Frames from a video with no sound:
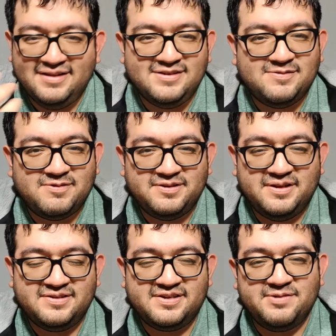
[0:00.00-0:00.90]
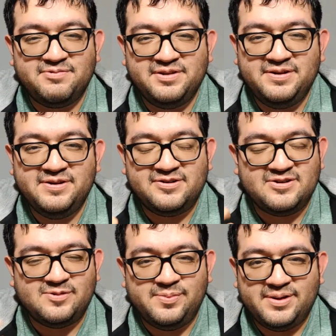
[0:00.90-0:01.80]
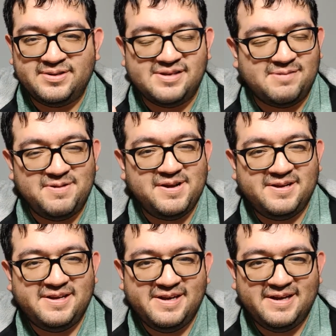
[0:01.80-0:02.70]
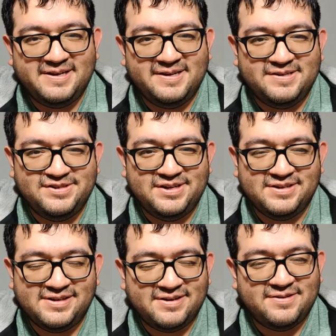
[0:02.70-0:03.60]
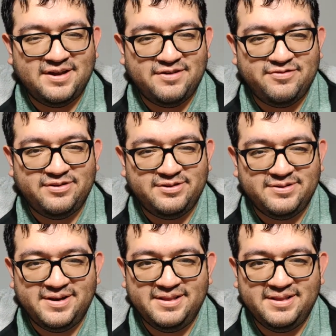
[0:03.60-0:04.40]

And this is where things get really good, because Rebecca's like, we gotta get out of here. And Shiki's like, okay, I'll follow you.